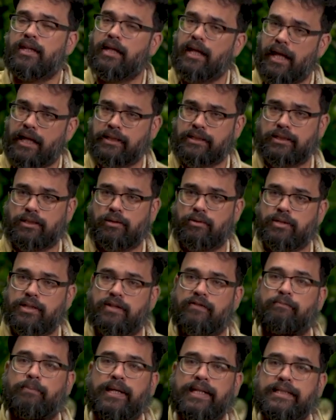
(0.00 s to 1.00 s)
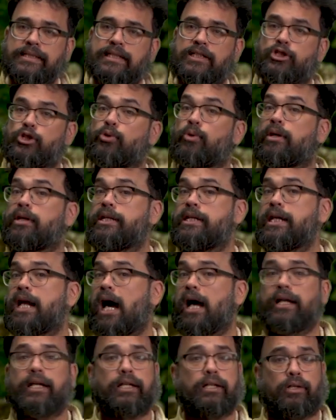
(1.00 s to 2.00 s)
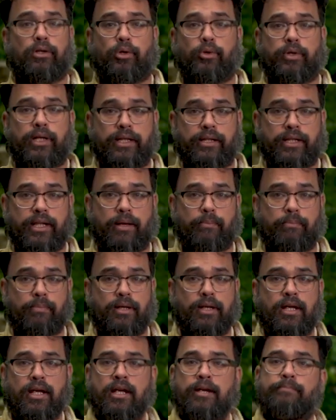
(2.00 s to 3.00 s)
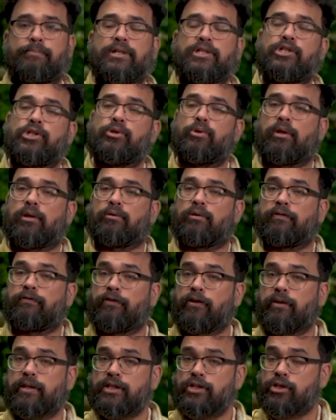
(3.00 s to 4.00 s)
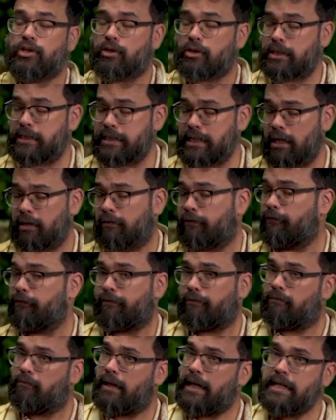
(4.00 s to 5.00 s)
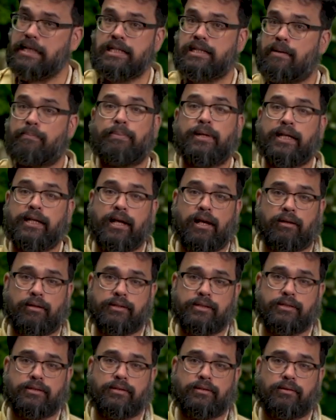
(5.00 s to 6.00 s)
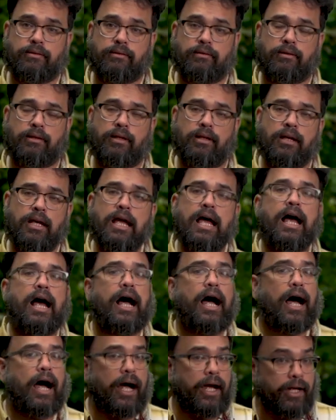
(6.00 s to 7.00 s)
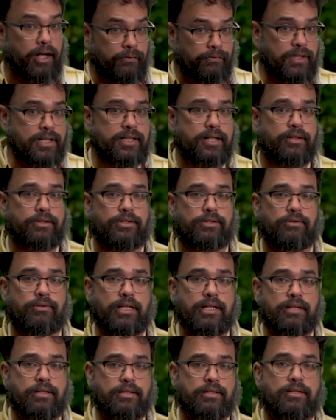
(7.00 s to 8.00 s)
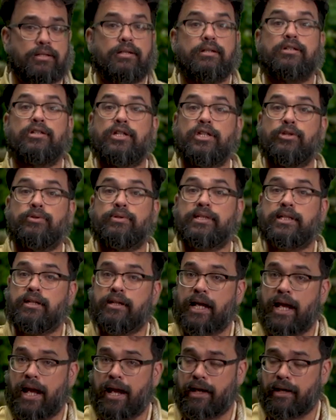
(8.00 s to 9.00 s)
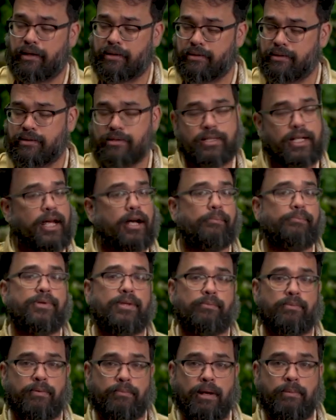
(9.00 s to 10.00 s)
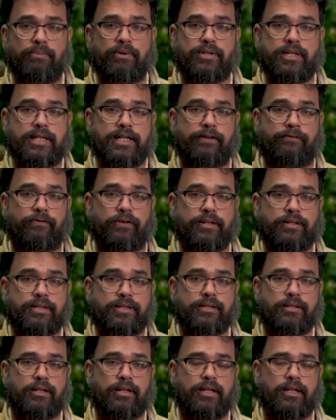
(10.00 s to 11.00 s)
Exclusive means that you are not including them, but you are referring to yourself and somebody else. I often tell students to use their hands to help them remember the difference.